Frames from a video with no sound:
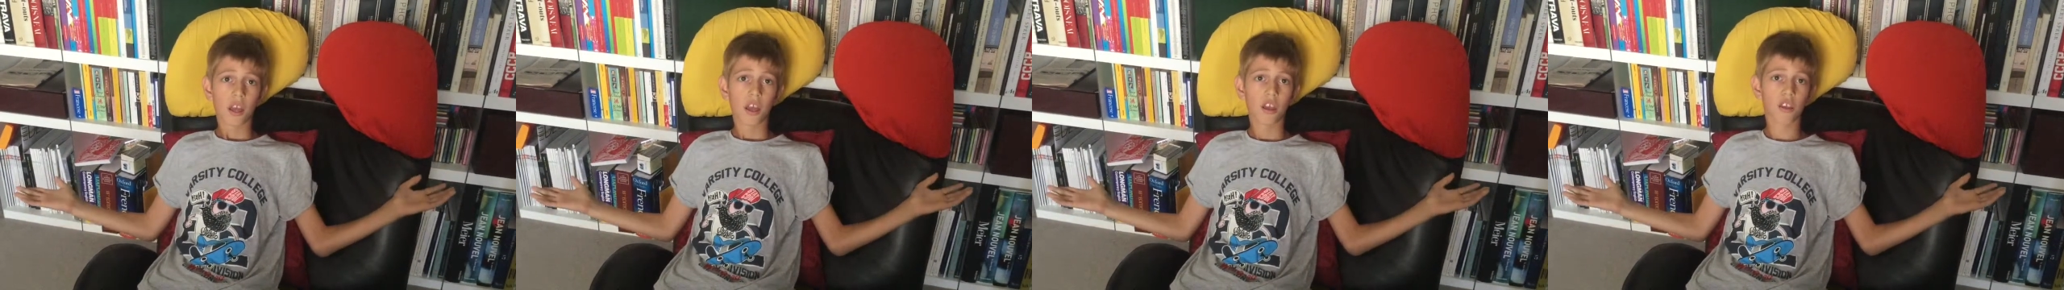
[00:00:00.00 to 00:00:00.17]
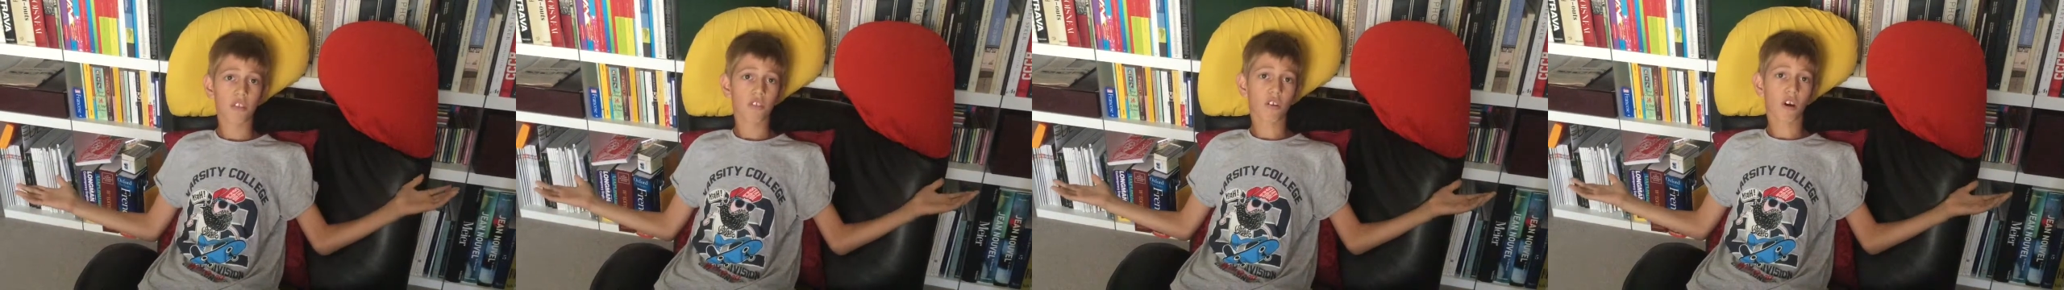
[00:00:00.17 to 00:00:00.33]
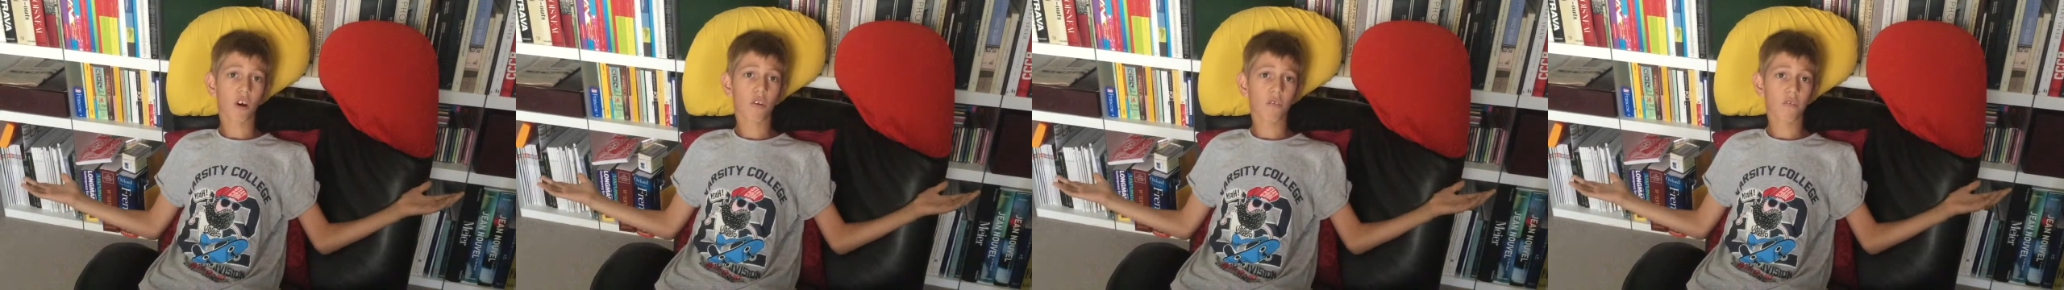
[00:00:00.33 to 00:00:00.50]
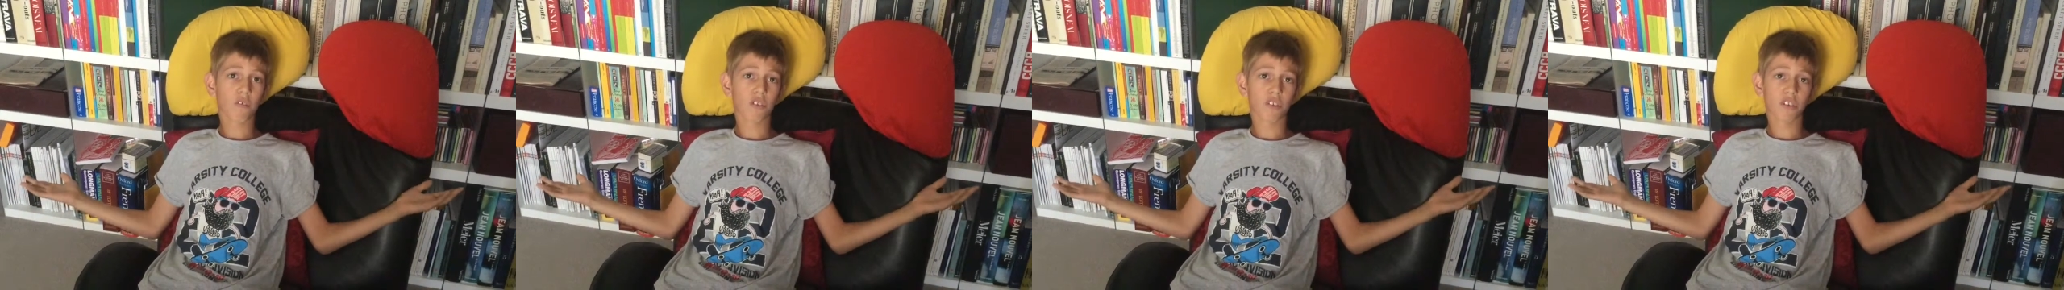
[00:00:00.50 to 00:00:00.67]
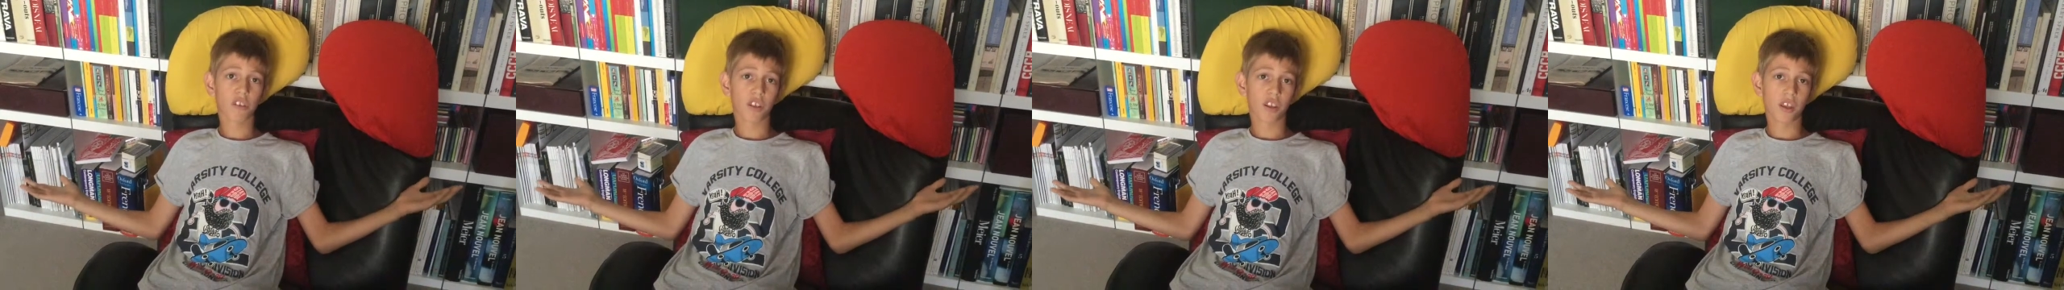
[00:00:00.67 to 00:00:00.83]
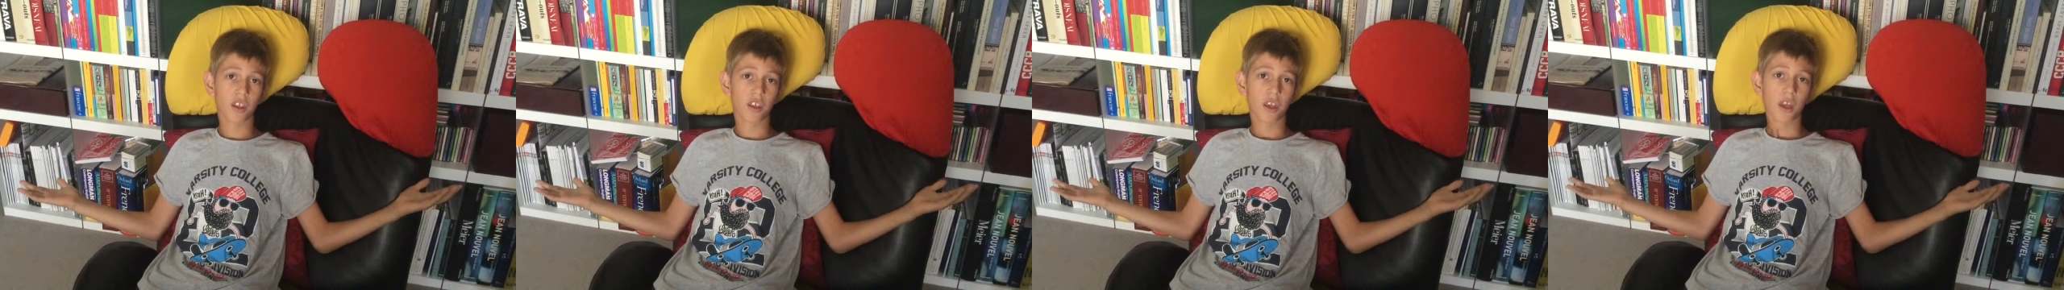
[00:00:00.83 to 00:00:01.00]
is
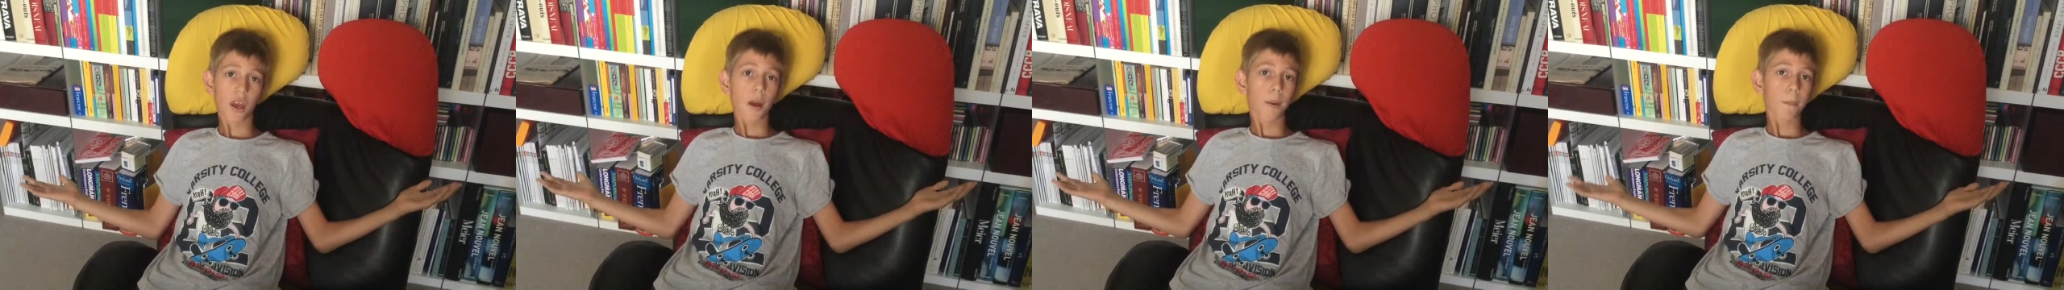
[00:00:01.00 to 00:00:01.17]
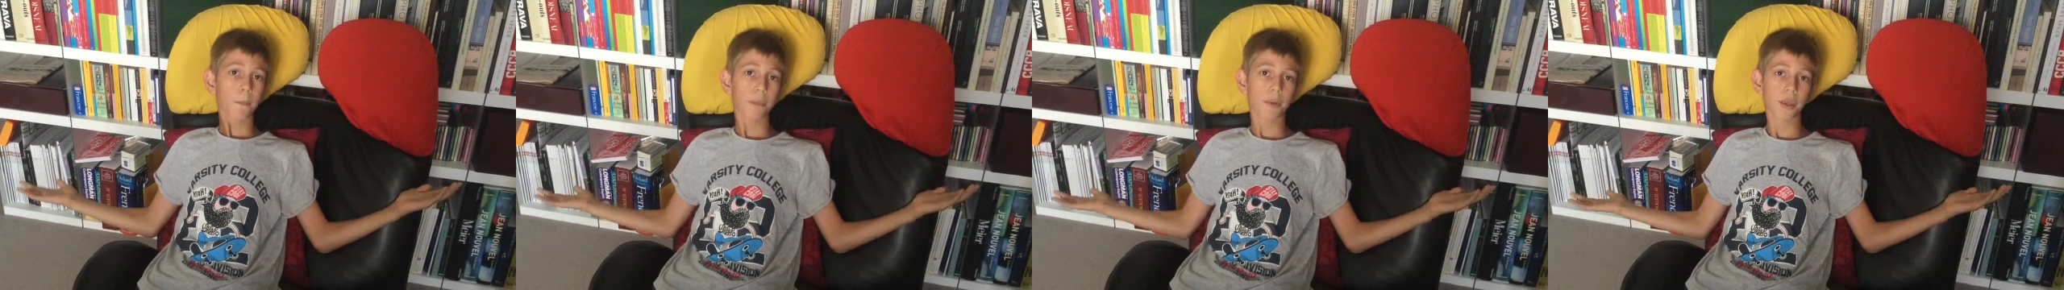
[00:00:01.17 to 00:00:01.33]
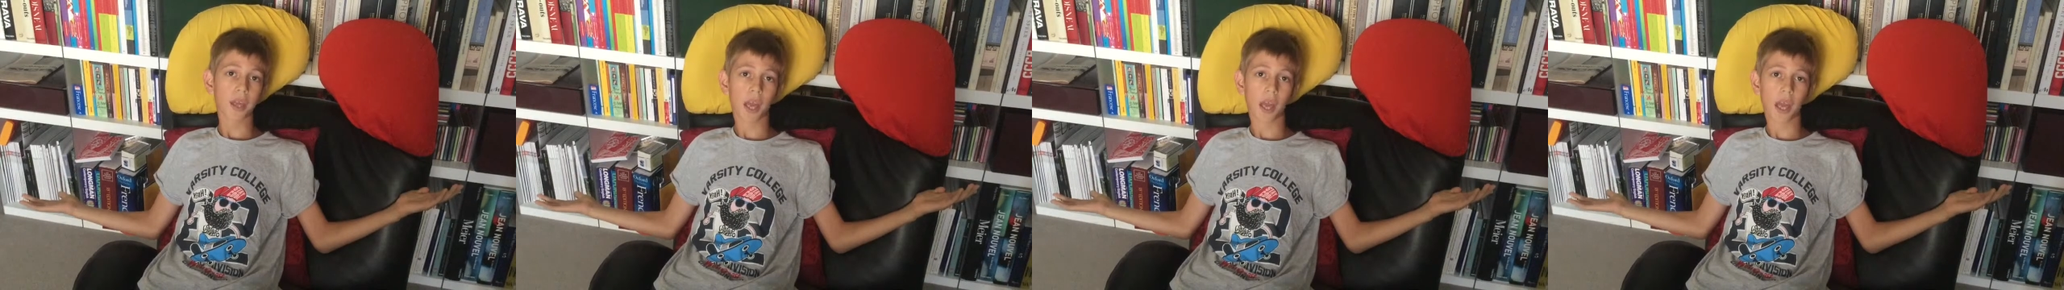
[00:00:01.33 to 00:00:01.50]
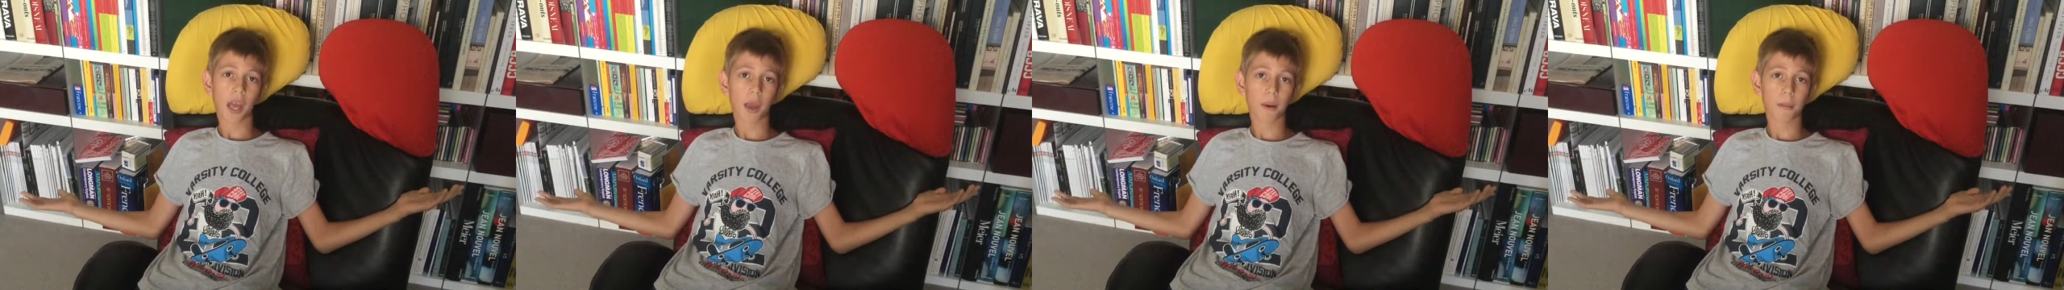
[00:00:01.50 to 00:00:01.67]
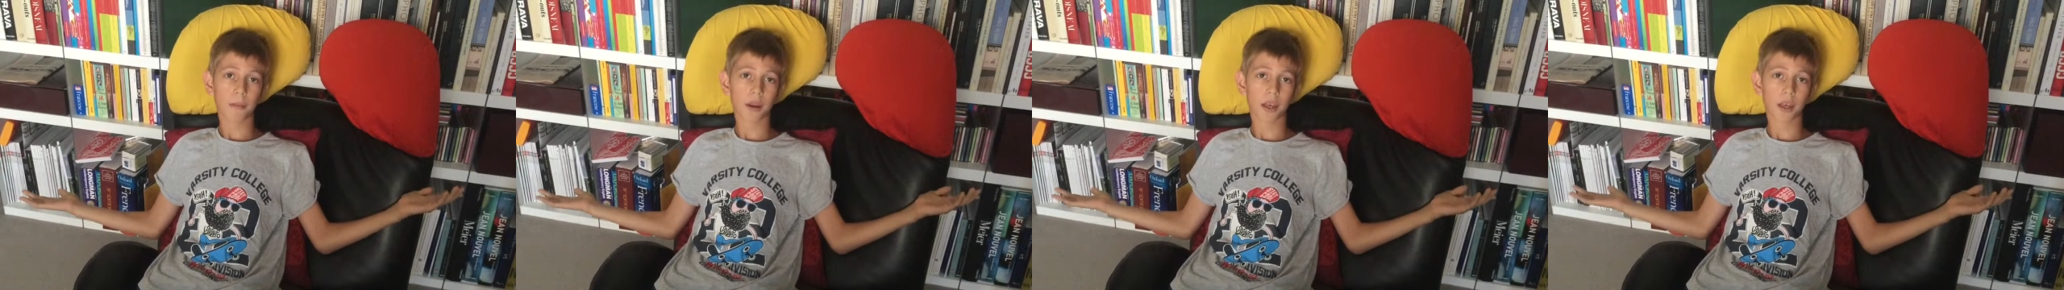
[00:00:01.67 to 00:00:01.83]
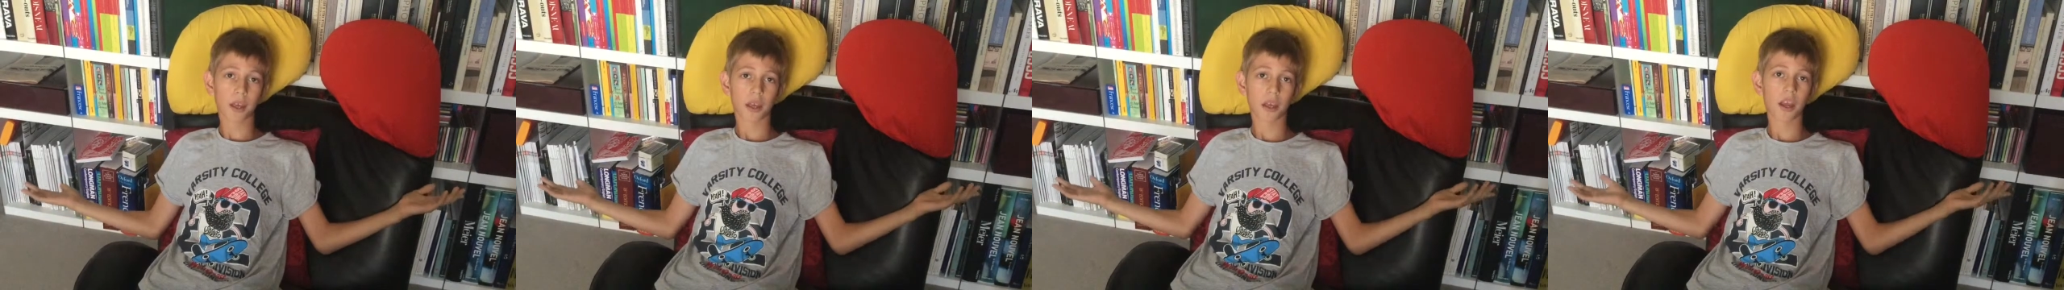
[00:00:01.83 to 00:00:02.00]
obviously
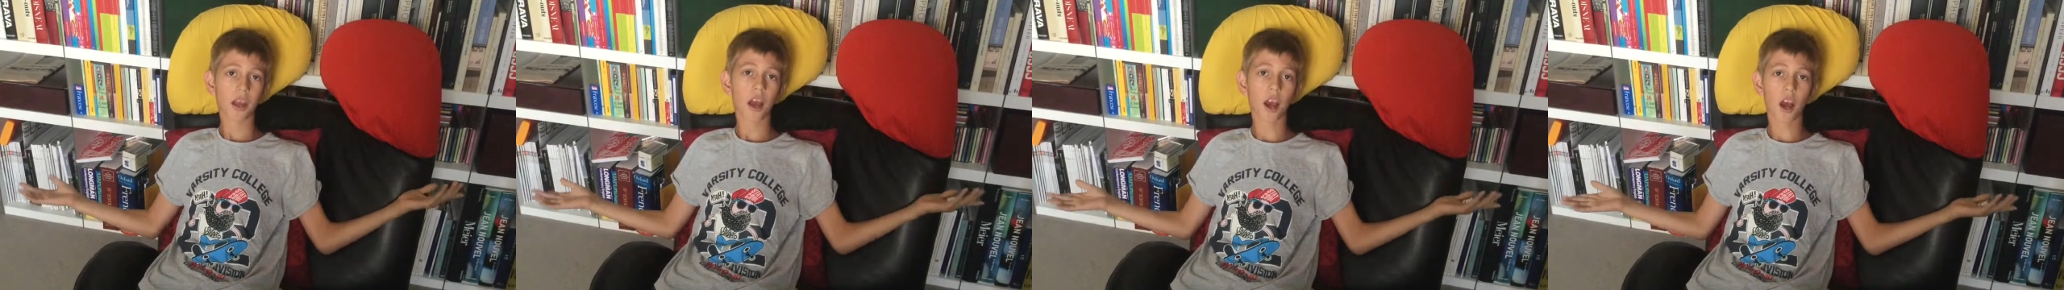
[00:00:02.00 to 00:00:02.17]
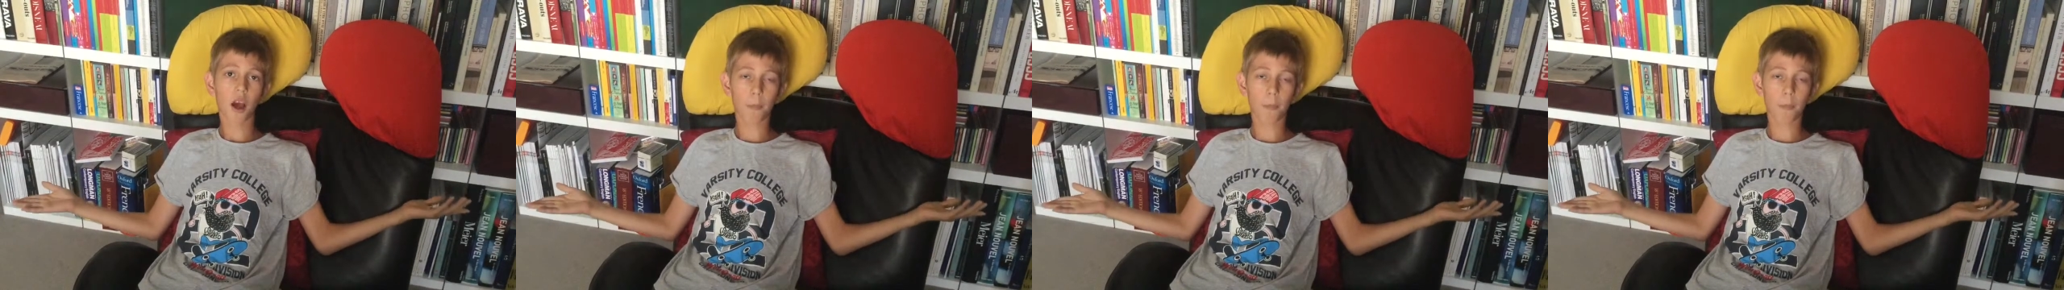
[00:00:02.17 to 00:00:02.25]
Pierre-Emerick